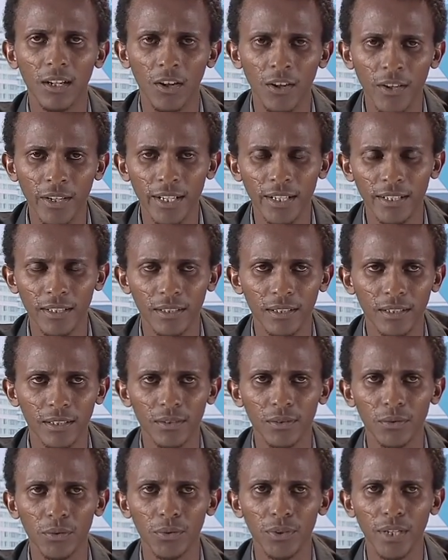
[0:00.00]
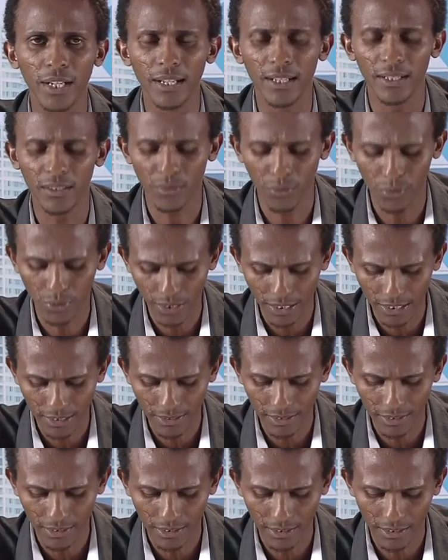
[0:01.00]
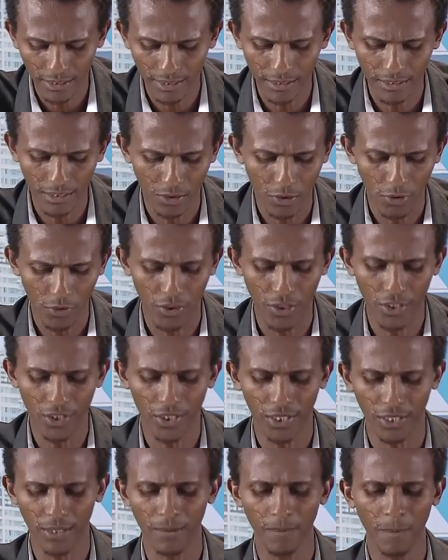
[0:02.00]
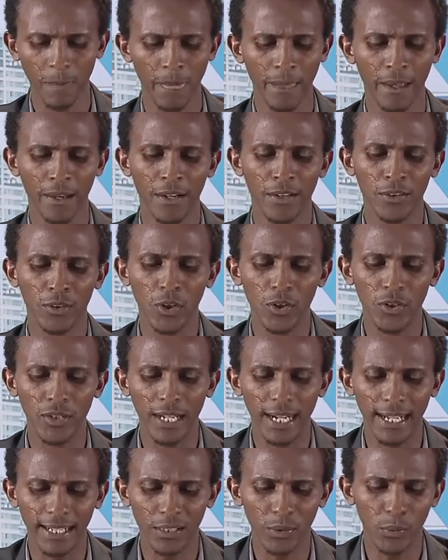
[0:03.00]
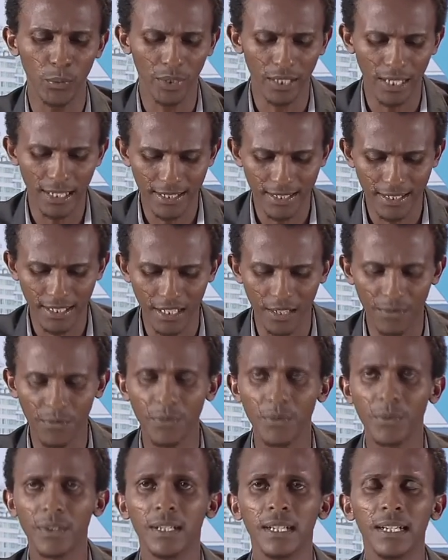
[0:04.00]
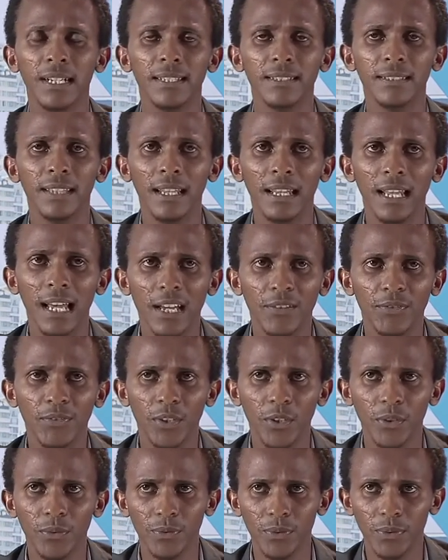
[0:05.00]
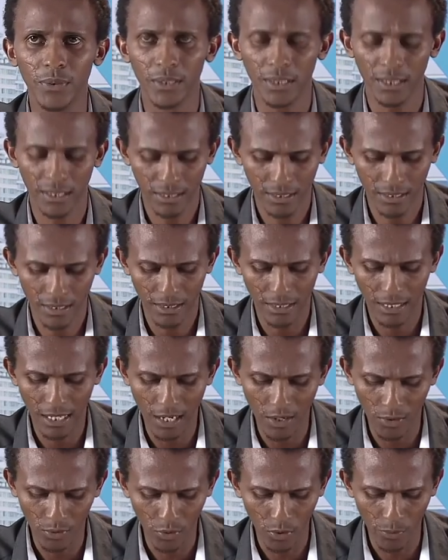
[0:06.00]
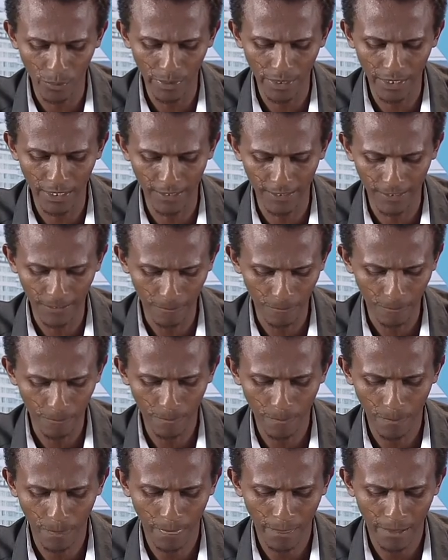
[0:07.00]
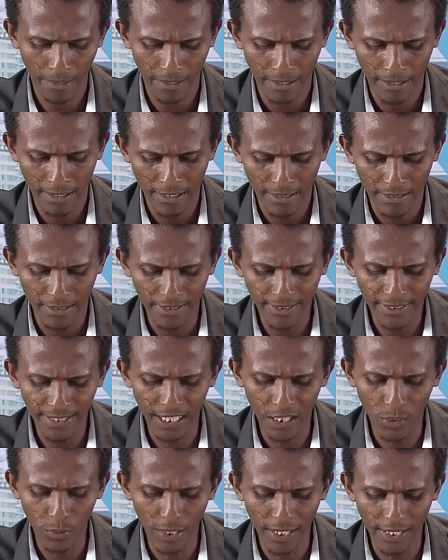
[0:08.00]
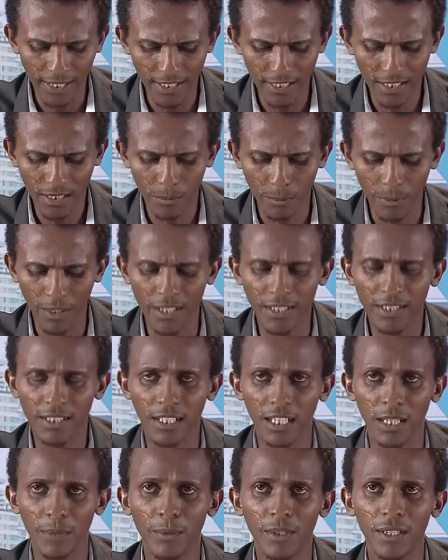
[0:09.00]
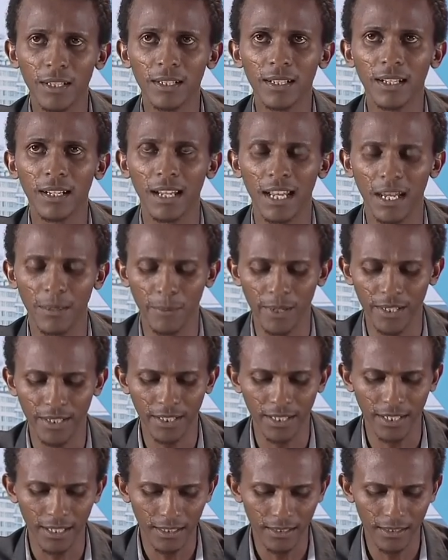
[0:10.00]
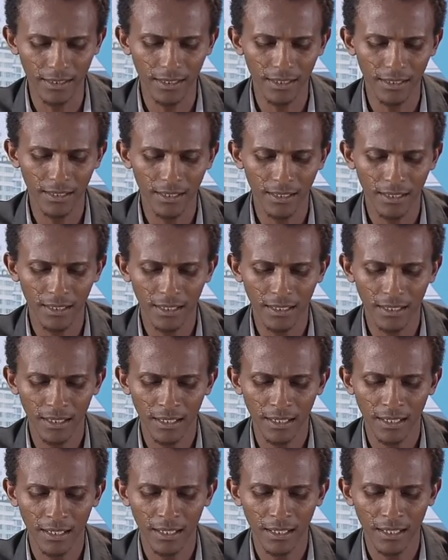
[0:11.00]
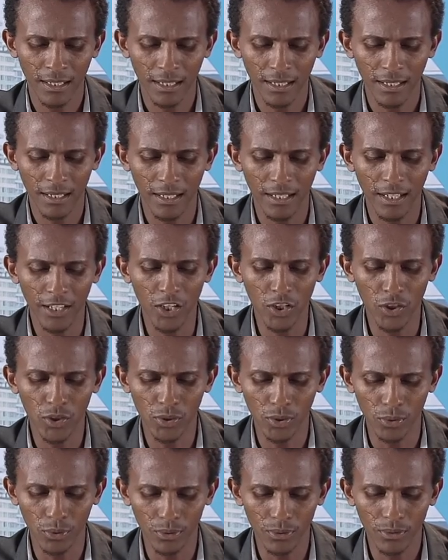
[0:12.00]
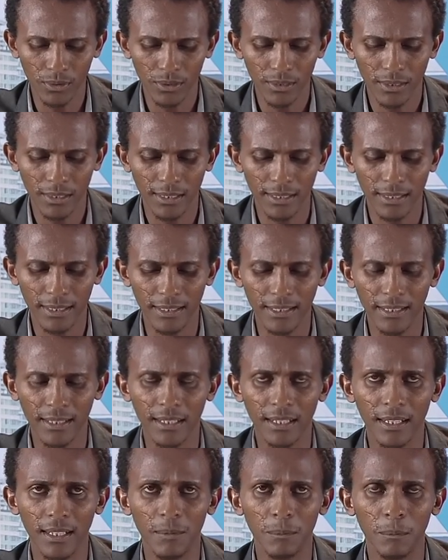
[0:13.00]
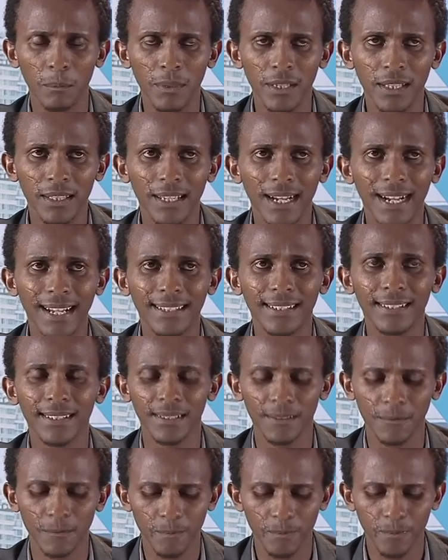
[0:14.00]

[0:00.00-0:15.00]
on it to change the condition so that we can save the life of our community. The third one is mainstreaming climate change issue, mean that